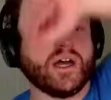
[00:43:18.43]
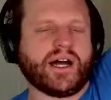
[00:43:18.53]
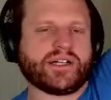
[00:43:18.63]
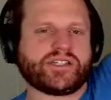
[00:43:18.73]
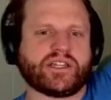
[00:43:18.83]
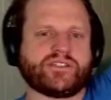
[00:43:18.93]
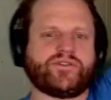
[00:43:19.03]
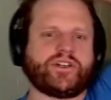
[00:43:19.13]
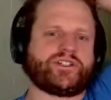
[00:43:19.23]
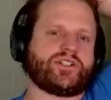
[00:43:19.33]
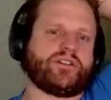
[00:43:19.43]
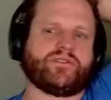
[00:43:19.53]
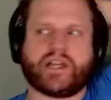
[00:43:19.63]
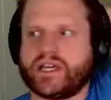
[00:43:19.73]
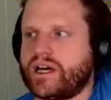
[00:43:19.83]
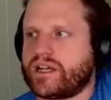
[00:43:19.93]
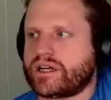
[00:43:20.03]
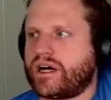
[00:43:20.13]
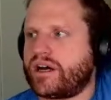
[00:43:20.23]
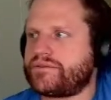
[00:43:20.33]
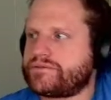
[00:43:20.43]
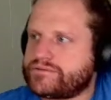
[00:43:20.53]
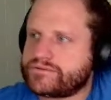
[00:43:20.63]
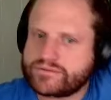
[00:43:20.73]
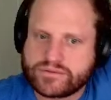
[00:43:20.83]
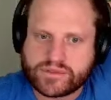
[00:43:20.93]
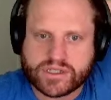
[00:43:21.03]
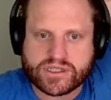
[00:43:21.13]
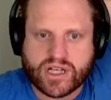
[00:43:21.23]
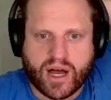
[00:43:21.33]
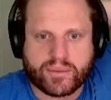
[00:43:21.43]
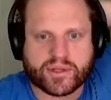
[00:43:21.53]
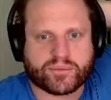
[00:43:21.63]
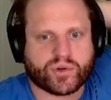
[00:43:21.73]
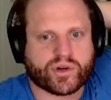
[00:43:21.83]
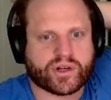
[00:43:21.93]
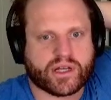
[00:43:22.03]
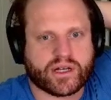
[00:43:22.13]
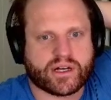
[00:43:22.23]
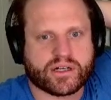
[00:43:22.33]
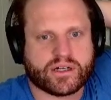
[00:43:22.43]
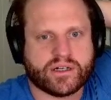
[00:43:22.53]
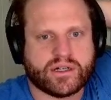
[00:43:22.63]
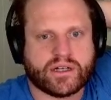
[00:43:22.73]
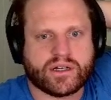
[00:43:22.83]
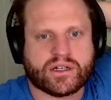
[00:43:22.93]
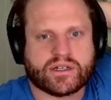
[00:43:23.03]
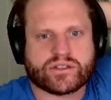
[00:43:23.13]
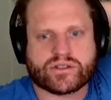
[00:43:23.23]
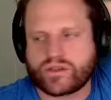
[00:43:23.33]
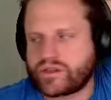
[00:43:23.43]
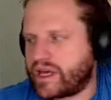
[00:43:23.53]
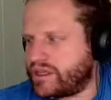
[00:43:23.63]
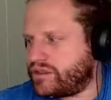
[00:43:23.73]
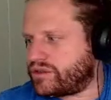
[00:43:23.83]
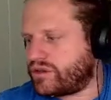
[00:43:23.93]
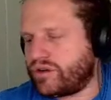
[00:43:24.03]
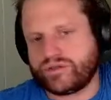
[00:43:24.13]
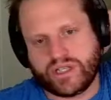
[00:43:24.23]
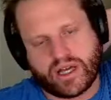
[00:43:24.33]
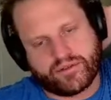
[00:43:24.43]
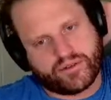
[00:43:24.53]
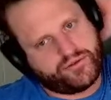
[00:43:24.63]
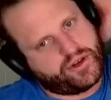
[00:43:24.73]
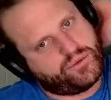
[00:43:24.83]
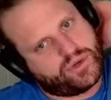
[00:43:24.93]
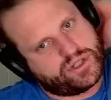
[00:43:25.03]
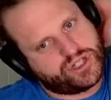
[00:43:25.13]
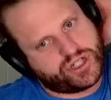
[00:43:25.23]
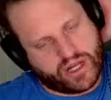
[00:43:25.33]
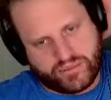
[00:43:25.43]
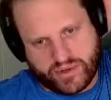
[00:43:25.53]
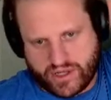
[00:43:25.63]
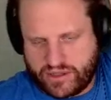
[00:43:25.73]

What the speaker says: I just had this vision of like cutting off the top of the board here so that you could only ever fit one shape in.